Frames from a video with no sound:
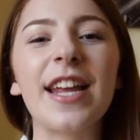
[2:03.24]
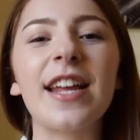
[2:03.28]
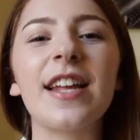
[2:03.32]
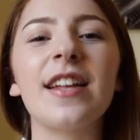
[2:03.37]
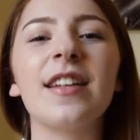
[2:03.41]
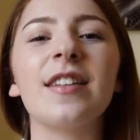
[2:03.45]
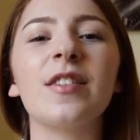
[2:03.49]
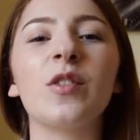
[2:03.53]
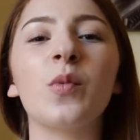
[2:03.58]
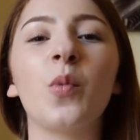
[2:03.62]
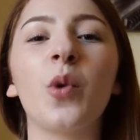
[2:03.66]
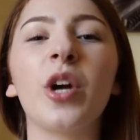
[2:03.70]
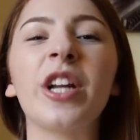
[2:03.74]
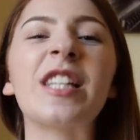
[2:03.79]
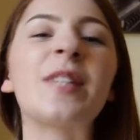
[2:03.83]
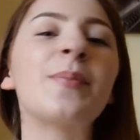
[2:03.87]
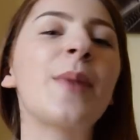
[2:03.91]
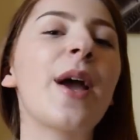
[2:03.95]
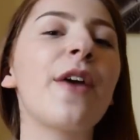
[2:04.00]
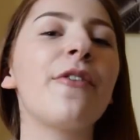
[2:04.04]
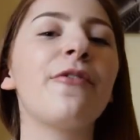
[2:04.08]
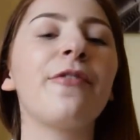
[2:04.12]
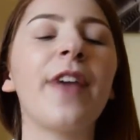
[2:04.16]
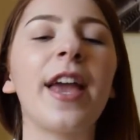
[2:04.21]
is what is
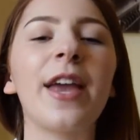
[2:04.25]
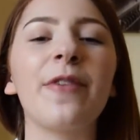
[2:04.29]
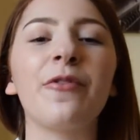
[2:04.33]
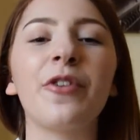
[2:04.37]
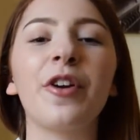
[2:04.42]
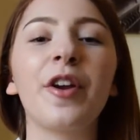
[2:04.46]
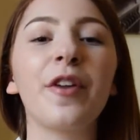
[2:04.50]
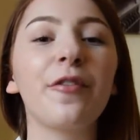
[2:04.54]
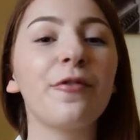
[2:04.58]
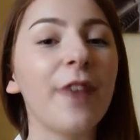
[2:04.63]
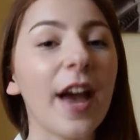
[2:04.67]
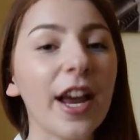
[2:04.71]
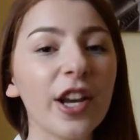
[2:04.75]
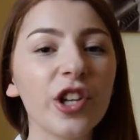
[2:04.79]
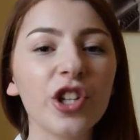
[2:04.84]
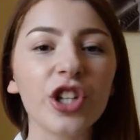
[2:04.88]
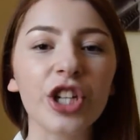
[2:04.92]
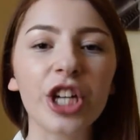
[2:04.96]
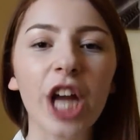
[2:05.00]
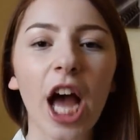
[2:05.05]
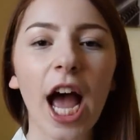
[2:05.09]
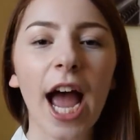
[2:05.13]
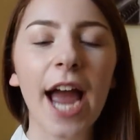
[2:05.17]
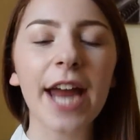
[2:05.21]
my favourite
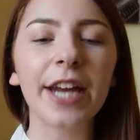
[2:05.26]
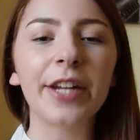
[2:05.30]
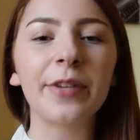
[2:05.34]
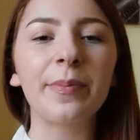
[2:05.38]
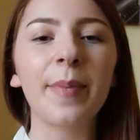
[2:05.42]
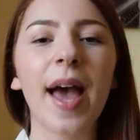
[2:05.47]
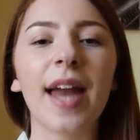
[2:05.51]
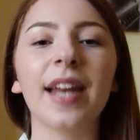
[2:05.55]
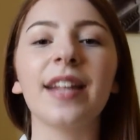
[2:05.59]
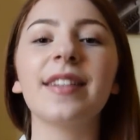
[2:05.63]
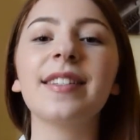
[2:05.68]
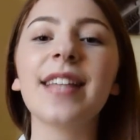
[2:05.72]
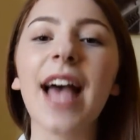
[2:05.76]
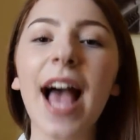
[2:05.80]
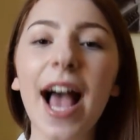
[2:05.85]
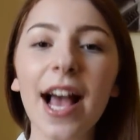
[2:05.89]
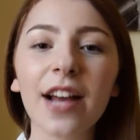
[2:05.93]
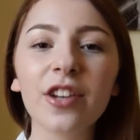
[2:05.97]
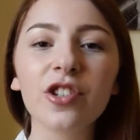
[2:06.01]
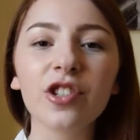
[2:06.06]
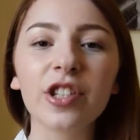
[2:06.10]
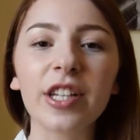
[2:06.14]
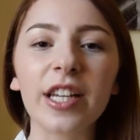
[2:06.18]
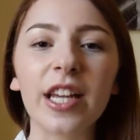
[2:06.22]
fashion item and it's
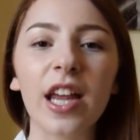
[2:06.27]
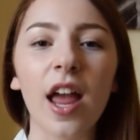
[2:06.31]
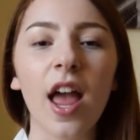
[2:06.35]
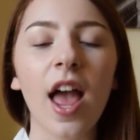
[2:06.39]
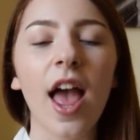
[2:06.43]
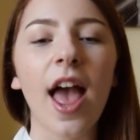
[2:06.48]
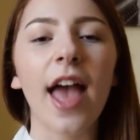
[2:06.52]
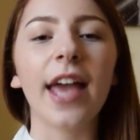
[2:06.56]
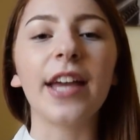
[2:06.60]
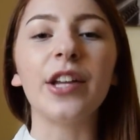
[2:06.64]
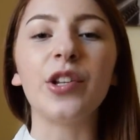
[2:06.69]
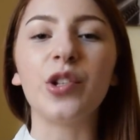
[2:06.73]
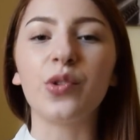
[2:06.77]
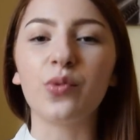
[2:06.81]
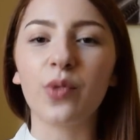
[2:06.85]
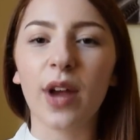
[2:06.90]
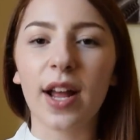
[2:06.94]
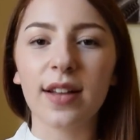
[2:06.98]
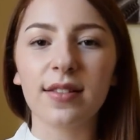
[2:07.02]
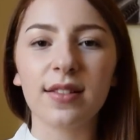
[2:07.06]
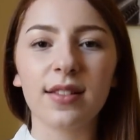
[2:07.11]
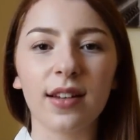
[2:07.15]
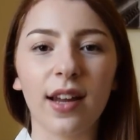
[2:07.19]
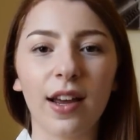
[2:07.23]
actually a
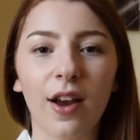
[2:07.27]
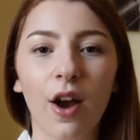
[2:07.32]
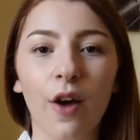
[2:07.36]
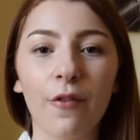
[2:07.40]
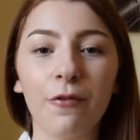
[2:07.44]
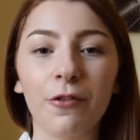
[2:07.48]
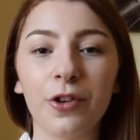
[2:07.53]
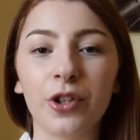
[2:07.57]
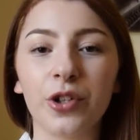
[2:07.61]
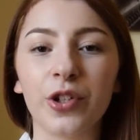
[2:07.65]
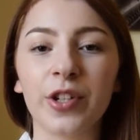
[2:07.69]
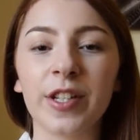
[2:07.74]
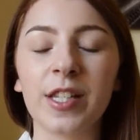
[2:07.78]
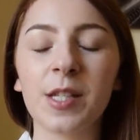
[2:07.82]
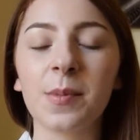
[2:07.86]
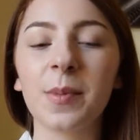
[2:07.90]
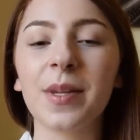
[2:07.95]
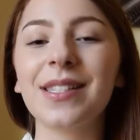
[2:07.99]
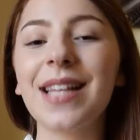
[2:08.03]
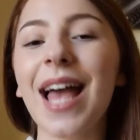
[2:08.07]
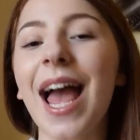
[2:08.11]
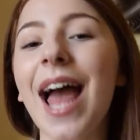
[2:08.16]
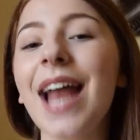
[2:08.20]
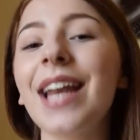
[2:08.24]
dress that I got for
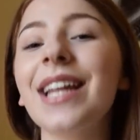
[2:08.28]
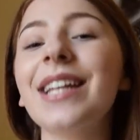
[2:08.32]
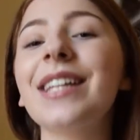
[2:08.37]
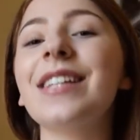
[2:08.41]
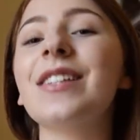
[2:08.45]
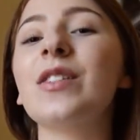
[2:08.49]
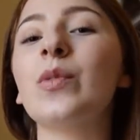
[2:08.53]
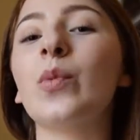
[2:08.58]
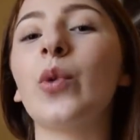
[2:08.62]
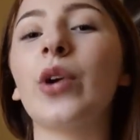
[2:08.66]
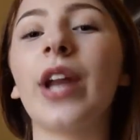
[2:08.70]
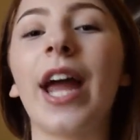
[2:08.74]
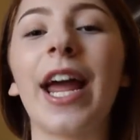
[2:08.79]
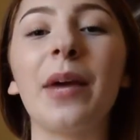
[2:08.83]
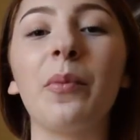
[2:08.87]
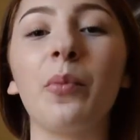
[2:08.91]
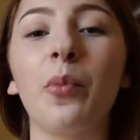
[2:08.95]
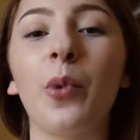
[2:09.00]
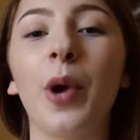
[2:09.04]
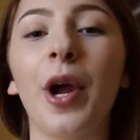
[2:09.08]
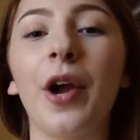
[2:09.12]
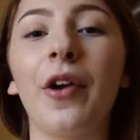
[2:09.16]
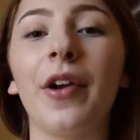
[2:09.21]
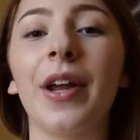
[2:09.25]
Christmas and it is what I
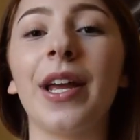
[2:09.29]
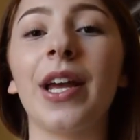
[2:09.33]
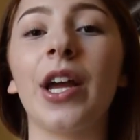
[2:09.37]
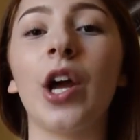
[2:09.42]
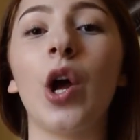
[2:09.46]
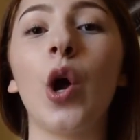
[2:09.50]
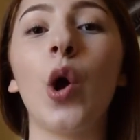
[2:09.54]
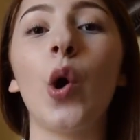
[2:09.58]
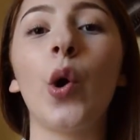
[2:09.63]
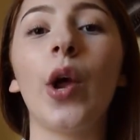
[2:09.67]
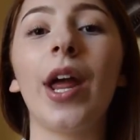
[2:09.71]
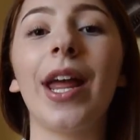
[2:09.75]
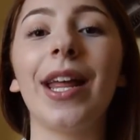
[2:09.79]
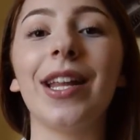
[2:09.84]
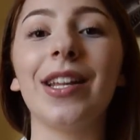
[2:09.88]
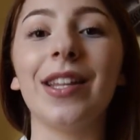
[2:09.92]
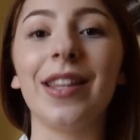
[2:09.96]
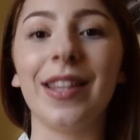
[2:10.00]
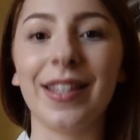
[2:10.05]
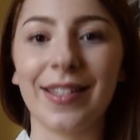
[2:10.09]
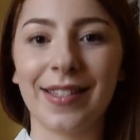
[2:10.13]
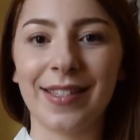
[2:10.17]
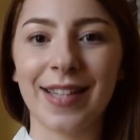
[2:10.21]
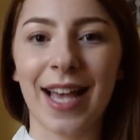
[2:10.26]
am wearing
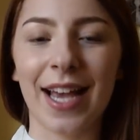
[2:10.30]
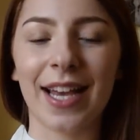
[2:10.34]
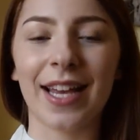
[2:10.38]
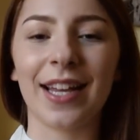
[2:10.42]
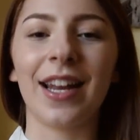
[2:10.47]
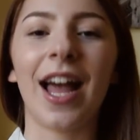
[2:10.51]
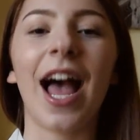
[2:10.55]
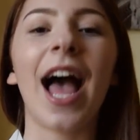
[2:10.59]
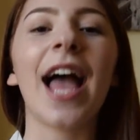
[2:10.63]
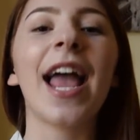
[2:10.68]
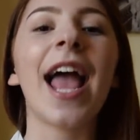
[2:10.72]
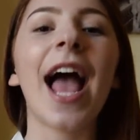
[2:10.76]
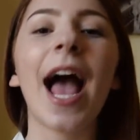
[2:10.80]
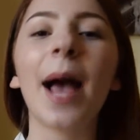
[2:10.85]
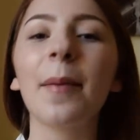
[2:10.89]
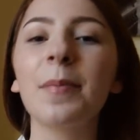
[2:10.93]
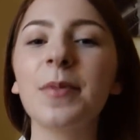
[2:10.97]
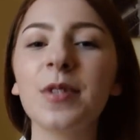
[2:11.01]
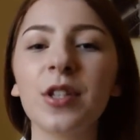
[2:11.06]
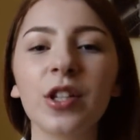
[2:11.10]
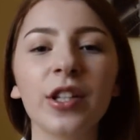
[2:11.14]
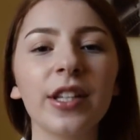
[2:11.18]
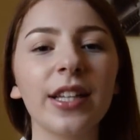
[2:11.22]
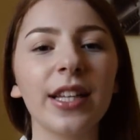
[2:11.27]
this second. I
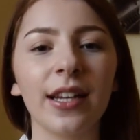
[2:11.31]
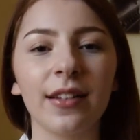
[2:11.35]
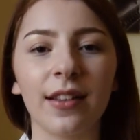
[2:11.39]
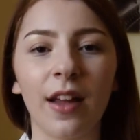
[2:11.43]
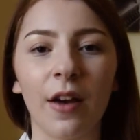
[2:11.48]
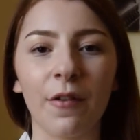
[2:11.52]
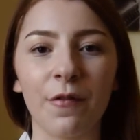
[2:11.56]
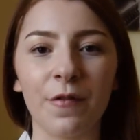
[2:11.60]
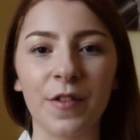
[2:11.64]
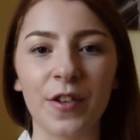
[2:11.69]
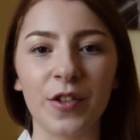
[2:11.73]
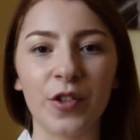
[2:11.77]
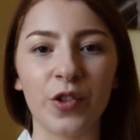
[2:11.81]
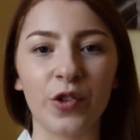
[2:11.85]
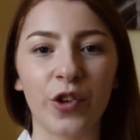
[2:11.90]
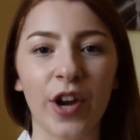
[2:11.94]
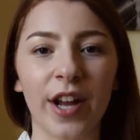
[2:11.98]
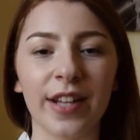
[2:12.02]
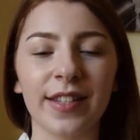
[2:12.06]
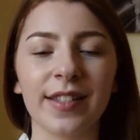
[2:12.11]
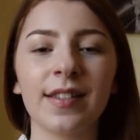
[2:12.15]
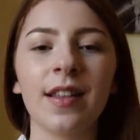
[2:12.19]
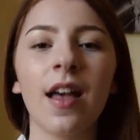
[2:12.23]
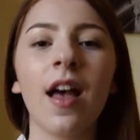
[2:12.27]
absolutely love this
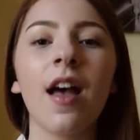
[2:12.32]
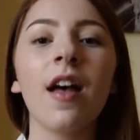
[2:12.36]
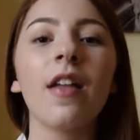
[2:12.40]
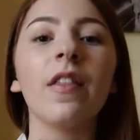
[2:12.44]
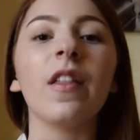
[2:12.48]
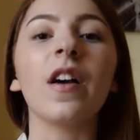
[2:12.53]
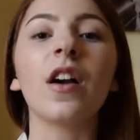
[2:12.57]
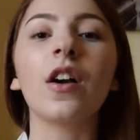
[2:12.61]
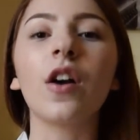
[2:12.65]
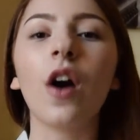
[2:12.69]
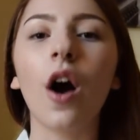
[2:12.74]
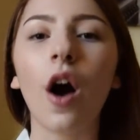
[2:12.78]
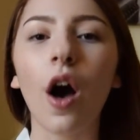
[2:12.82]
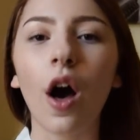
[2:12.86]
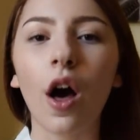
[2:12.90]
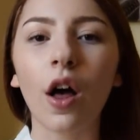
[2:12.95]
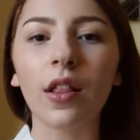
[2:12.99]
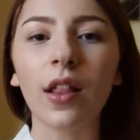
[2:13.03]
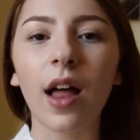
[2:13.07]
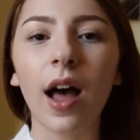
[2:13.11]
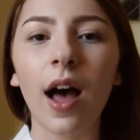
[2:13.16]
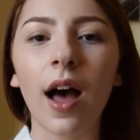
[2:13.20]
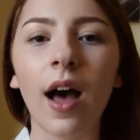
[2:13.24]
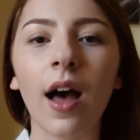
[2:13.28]
dress. The
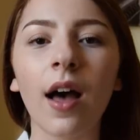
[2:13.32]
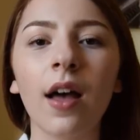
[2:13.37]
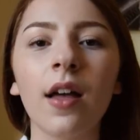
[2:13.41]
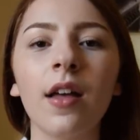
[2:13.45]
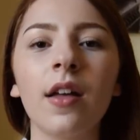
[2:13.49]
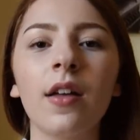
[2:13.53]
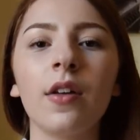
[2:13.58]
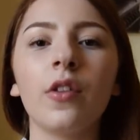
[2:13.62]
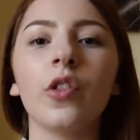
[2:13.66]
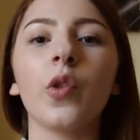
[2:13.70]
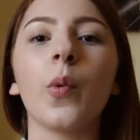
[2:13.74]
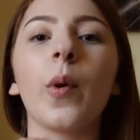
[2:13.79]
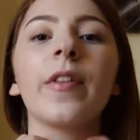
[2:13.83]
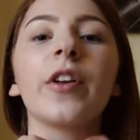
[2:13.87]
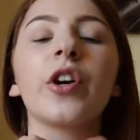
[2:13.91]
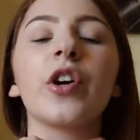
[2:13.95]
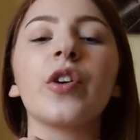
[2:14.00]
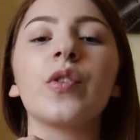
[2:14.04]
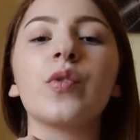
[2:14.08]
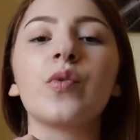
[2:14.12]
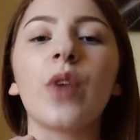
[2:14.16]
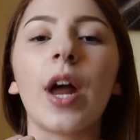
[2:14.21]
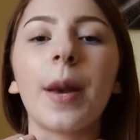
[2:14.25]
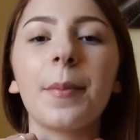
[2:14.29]
collar, the one that
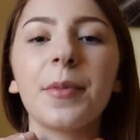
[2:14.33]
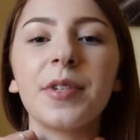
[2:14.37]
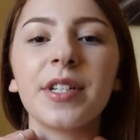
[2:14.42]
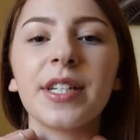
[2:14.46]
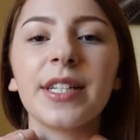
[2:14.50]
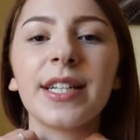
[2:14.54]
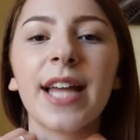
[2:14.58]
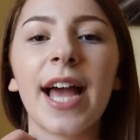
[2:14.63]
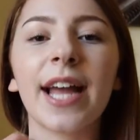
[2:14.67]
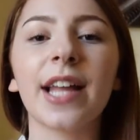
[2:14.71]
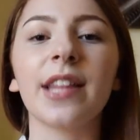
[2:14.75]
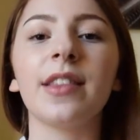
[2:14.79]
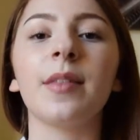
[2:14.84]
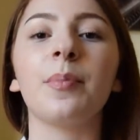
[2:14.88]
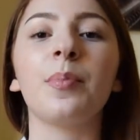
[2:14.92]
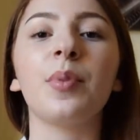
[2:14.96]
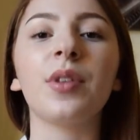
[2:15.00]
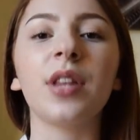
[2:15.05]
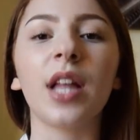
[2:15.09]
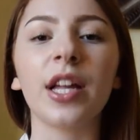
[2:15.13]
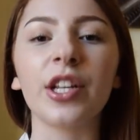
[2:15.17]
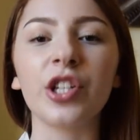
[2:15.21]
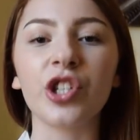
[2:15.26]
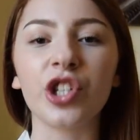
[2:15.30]
goes right up to your neck, the
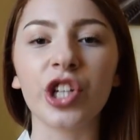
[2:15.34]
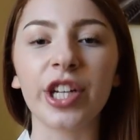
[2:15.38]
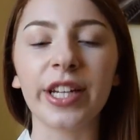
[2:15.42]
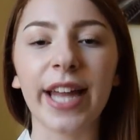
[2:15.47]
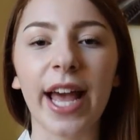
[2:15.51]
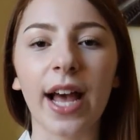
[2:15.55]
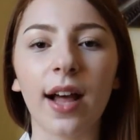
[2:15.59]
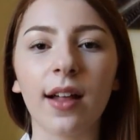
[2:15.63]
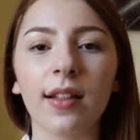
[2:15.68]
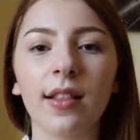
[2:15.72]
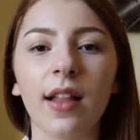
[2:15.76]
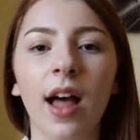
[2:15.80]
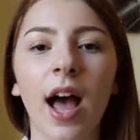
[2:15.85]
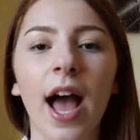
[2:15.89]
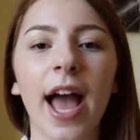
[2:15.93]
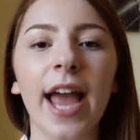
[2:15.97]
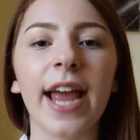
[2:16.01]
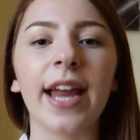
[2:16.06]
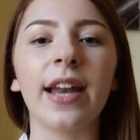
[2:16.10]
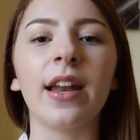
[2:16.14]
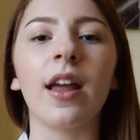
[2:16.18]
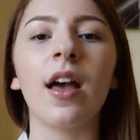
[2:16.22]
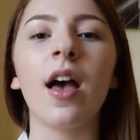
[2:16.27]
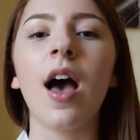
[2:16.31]
plunging
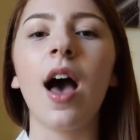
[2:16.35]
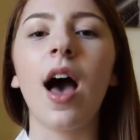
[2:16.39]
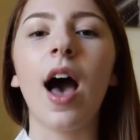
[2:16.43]
neckline.